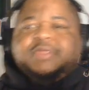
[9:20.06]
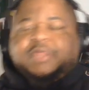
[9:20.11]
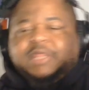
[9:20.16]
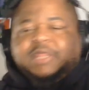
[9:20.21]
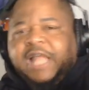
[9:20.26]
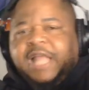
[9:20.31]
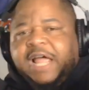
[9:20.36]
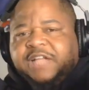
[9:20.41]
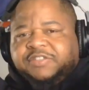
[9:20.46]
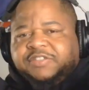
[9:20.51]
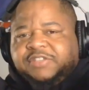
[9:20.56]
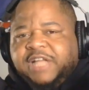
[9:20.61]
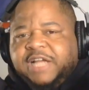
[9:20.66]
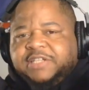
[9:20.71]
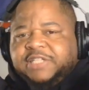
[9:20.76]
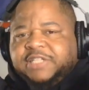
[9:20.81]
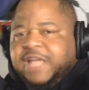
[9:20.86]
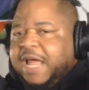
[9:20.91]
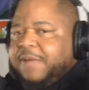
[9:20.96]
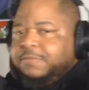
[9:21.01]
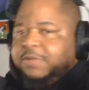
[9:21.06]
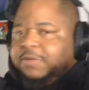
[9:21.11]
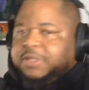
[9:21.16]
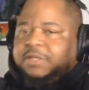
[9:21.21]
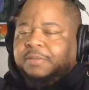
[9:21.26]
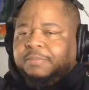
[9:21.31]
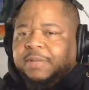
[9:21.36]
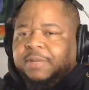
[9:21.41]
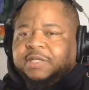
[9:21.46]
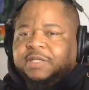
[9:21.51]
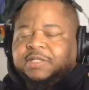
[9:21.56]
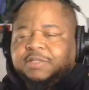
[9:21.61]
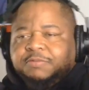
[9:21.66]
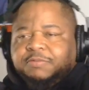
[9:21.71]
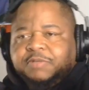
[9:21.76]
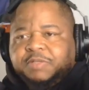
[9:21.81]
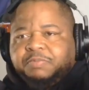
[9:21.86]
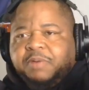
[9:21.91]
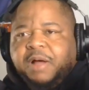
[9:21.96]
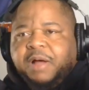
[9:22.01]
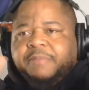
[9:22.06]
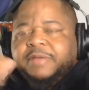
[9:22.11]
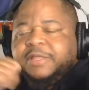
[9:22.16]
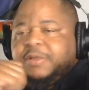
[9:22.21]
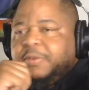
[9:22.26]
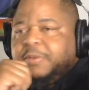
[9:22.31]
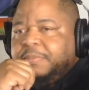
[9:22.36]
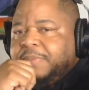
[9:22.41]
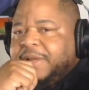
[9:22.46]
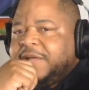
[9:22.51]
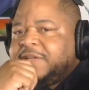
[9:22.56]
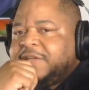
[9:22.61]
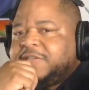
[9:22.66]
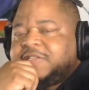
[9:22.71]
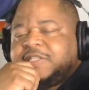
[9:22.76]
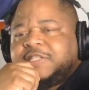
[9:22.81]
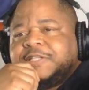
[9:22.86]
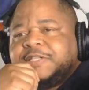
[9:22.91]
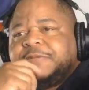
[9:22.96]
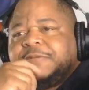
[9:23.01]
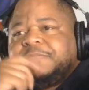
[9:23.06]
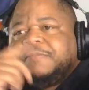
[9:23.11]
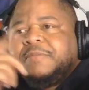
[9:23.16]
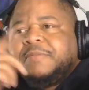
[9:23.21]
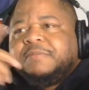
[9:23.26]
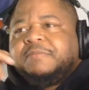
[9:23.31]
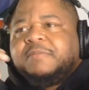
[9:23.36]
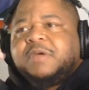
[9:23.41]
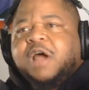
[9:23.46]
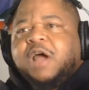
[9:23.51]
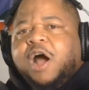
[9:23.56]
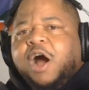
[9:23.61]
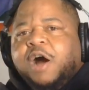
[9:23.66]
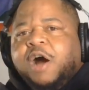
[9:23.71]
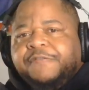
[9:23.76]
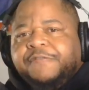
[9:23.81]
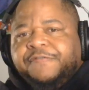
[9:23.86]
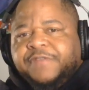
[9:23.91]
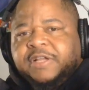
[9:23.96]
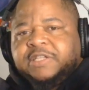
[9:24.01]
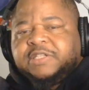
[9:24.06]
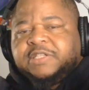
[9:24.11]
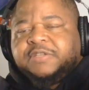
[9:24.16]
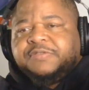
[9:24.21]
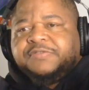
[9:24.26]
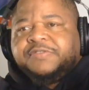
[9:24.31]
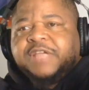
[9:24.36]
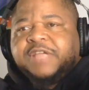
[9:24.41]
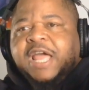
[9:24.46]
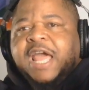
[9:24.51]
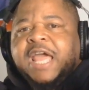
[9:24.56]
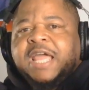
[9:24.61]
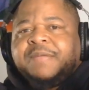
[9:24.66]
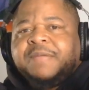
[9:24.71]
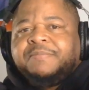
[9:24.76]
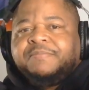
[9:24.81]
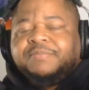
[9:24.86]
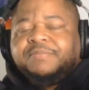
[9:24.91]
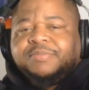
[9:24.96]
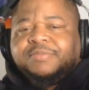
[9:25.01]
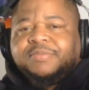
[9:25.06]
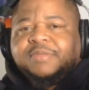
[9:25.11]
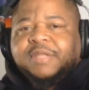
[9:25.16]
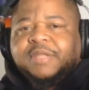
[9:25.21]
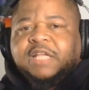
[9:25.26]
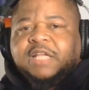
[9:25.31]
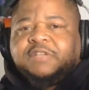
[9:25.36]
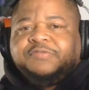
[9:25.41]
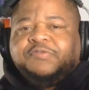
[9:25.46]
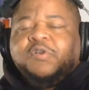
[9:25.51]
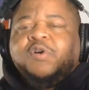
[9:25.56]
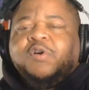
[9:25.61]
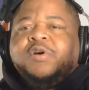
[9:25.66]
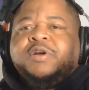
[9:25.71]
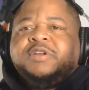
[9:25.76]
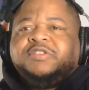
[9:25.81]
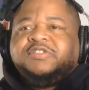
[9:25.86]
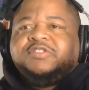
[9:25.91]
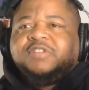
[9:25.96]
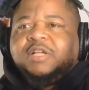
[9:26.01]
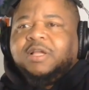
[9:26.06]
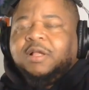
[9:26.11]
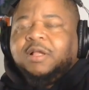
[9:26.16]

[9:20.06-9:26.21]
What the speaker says: last night's game with the Mist was probably their best offensive game as far as